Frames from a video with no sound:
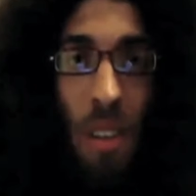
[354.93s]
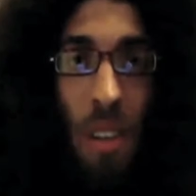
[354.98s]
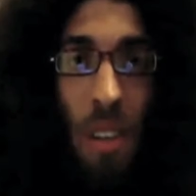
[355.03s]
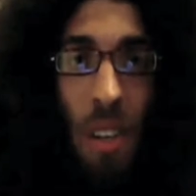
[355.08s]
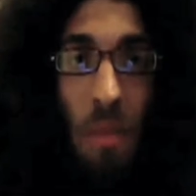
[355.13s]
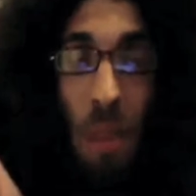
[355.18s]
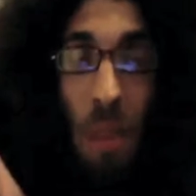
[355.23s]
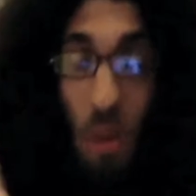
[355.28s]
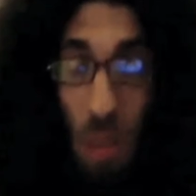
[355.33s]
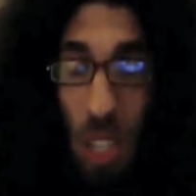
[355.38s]

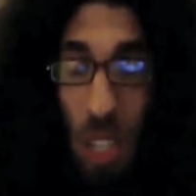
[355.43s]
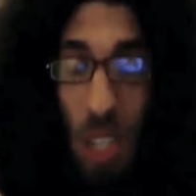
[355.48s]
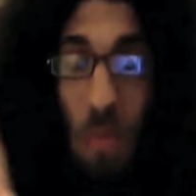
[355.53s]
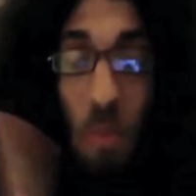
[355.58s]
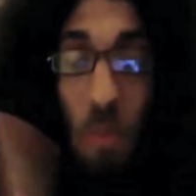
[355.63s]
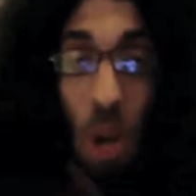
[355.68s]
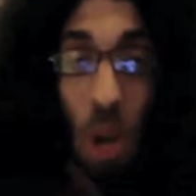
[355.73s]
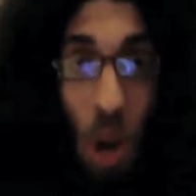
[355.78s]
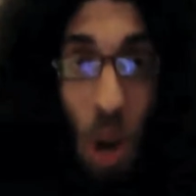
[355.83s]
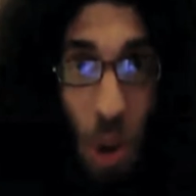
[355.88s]
Met with a
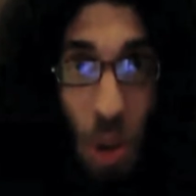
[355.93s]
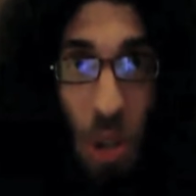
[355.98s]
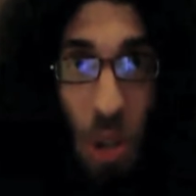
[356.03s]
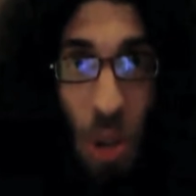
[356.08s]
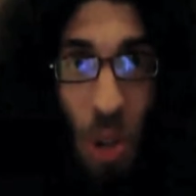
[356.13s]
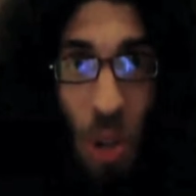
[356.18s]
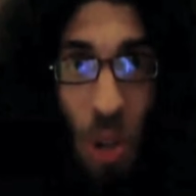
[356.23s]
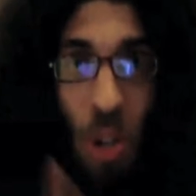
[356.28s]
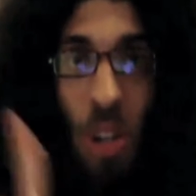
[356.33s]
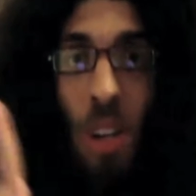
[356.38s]

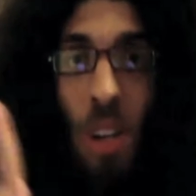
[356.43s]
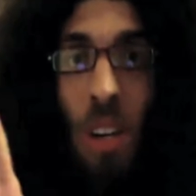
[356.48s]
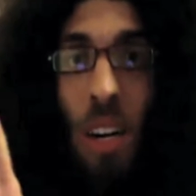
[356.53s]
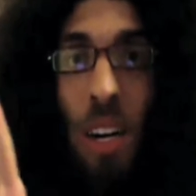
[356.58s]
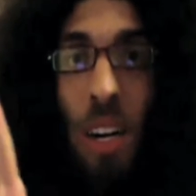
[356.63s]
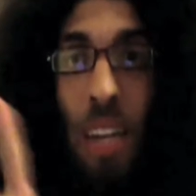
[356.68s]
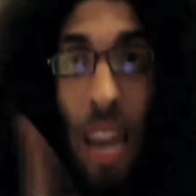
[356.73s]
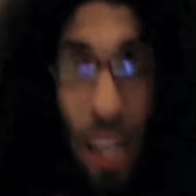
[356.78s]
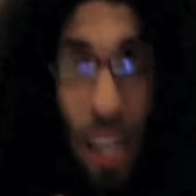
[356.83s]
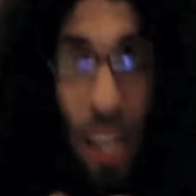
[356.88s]
composer,
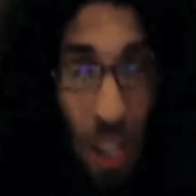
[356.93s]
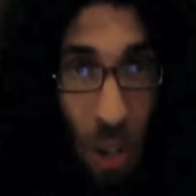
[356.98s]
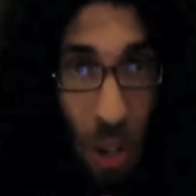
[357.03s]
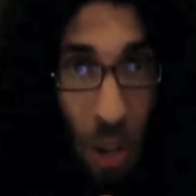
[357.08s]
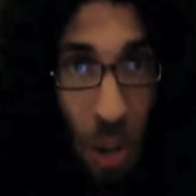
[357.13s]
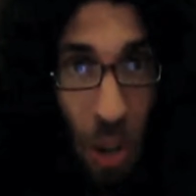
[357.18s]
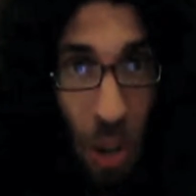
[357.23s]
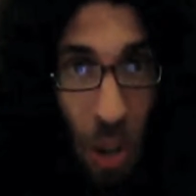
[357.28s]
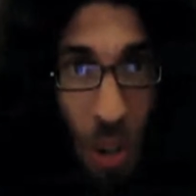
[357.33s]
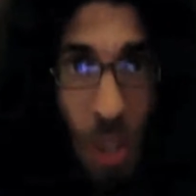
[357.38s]
an
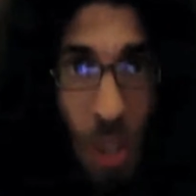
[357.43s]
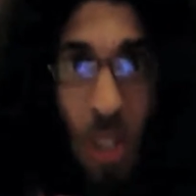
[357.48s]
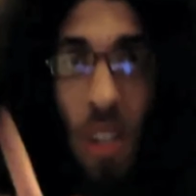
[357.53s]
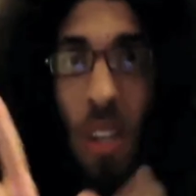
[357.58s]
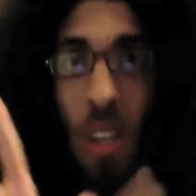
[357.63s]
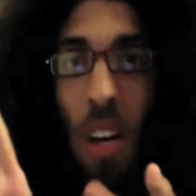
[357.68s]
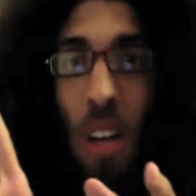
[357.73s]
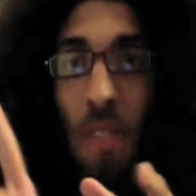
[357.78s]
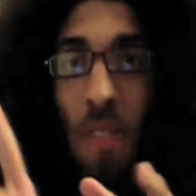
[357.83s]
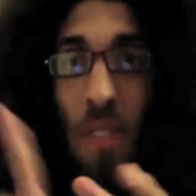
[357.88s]
editor,
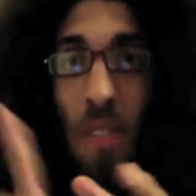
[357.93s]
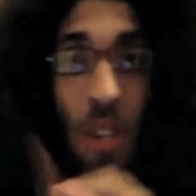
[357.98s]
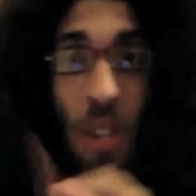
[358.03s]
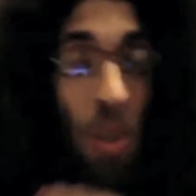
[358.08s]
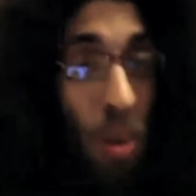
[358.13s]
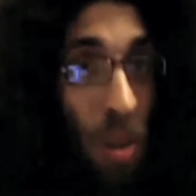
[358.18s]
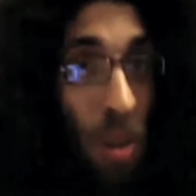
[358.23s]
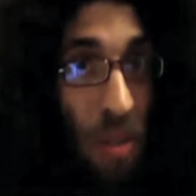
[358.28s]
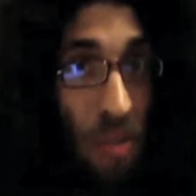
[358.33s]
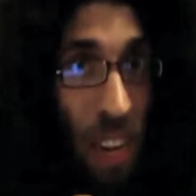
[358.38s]
a
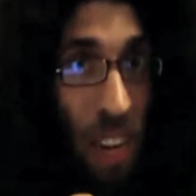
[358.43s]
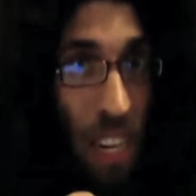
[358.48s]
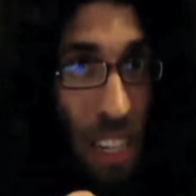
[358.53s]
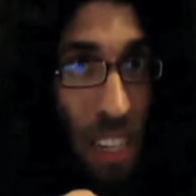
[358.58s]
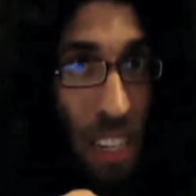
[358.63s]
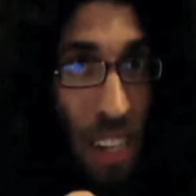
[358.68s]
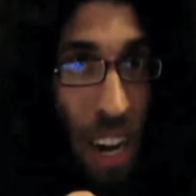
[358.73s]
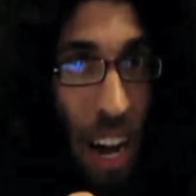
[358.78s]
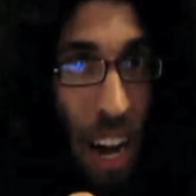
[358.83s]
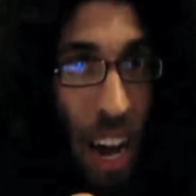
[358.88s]
visual effects
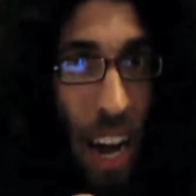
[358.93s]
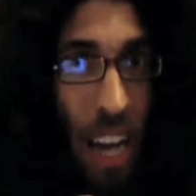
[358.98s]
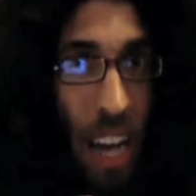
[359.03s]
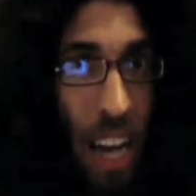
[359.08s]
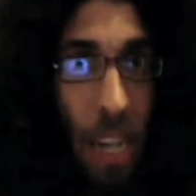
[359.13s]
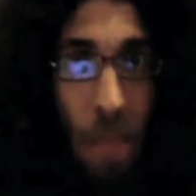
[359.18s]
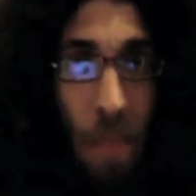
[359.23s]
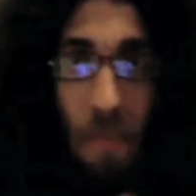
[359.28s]
guy,